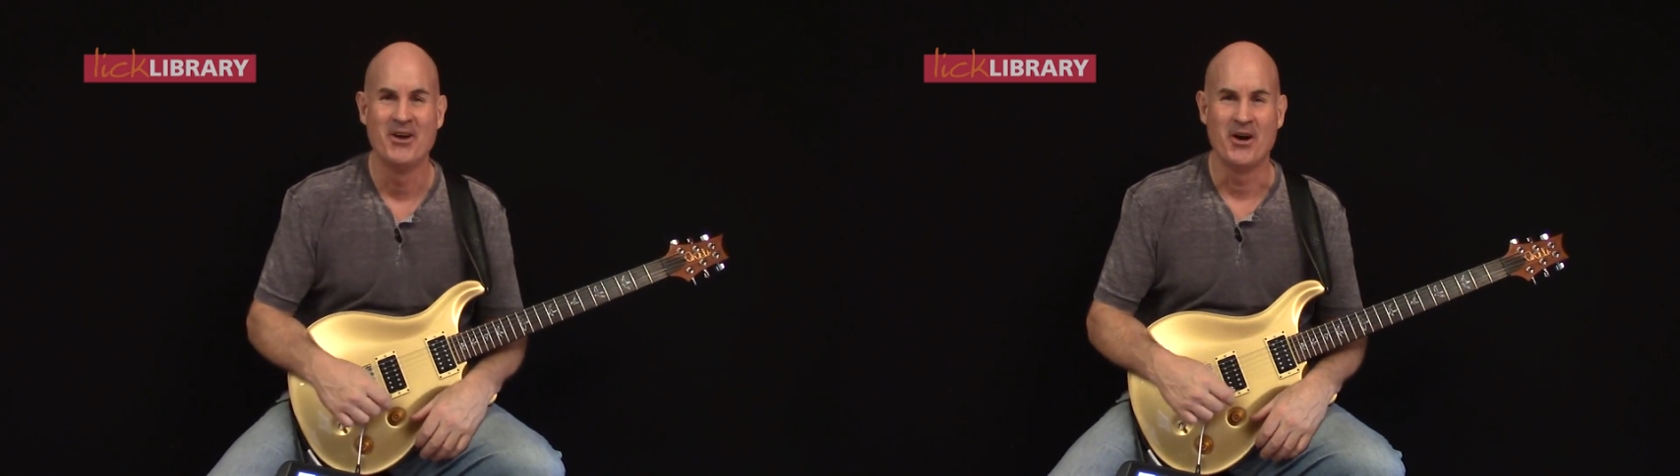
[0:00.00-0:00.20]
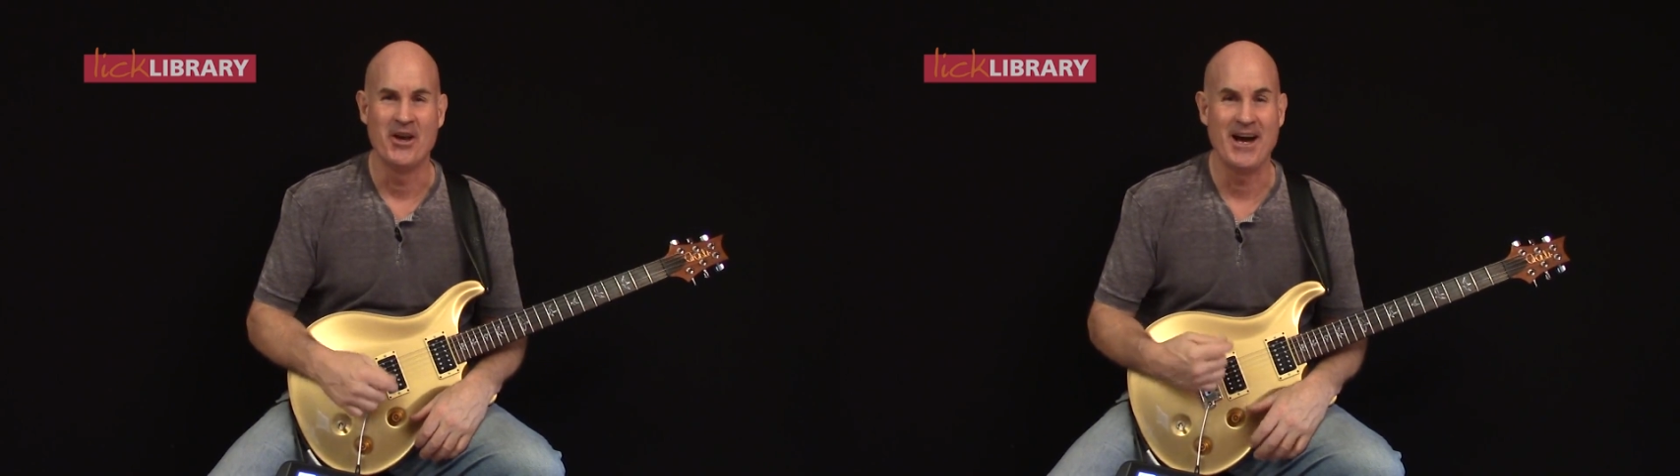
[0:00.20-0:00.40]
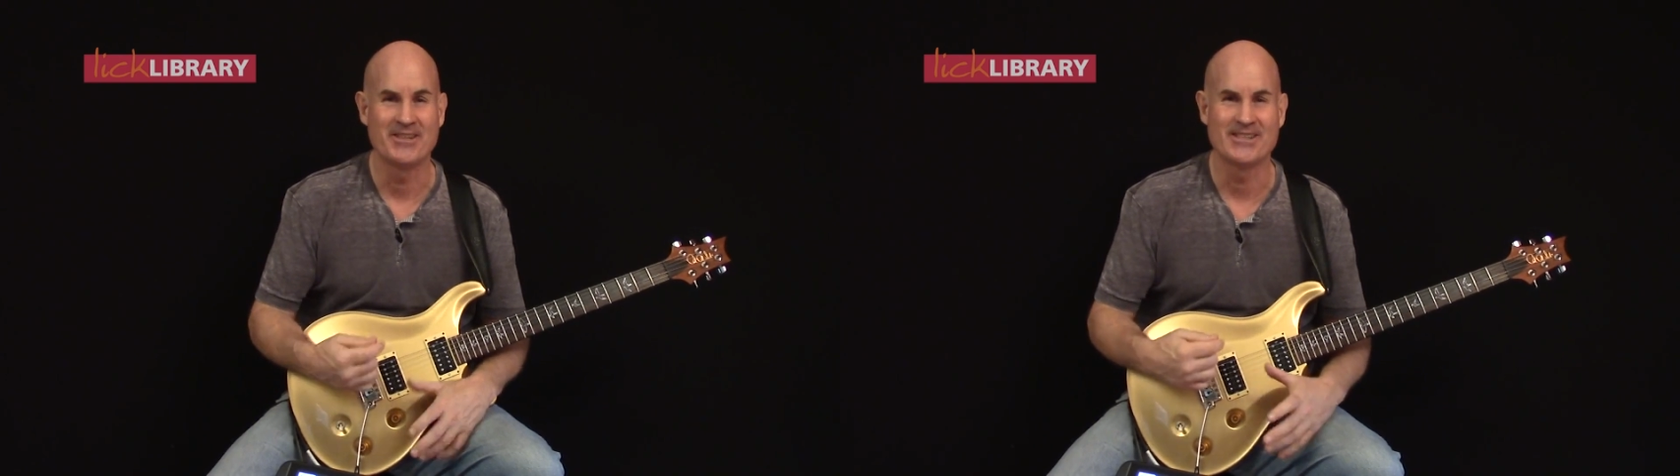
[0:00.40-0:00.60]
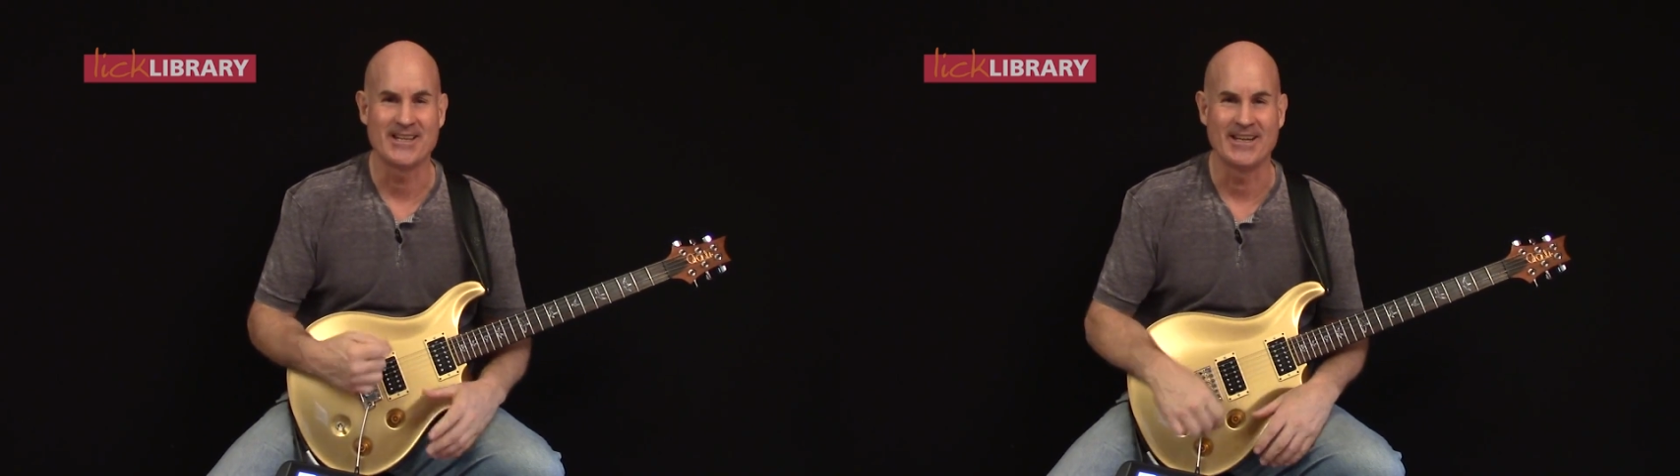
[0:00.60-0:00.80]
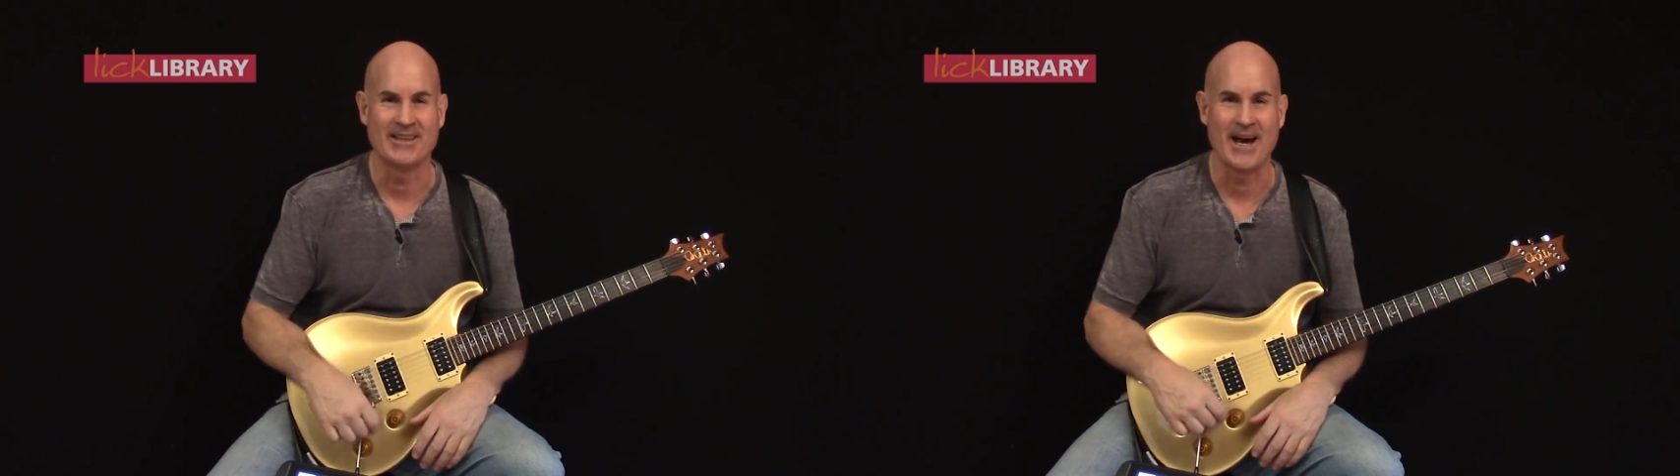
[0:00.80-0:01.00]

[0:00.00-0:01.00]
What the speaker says: on how to take